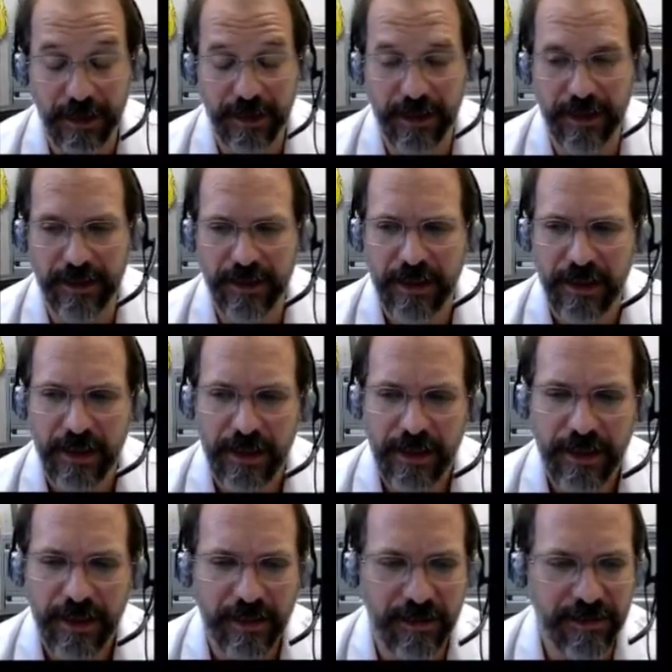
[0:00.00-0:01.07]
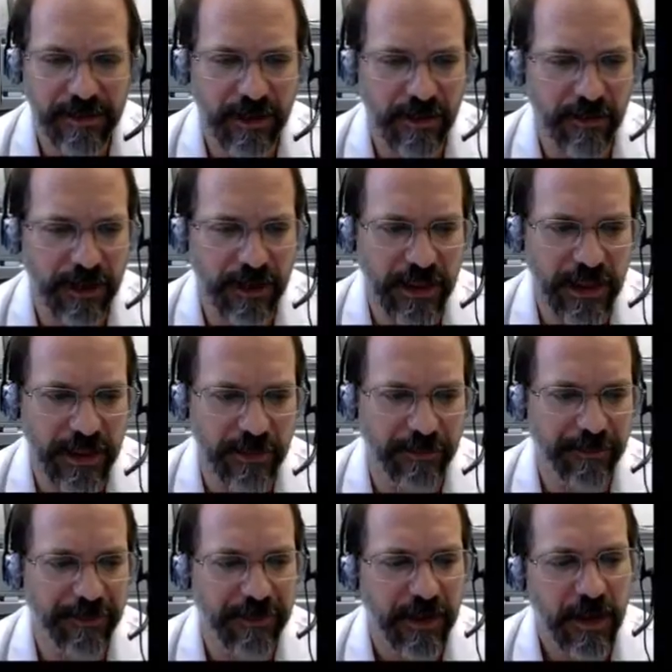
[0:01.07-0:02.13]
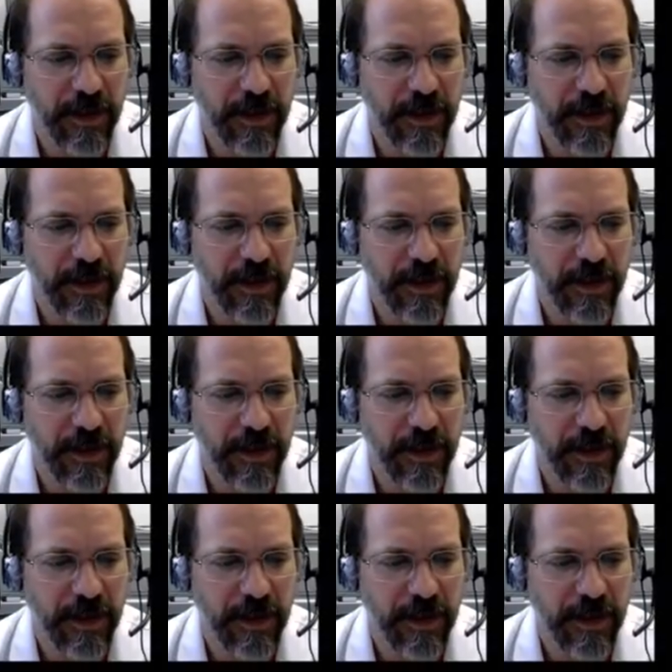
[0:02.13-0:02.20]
ion in the center of the heme.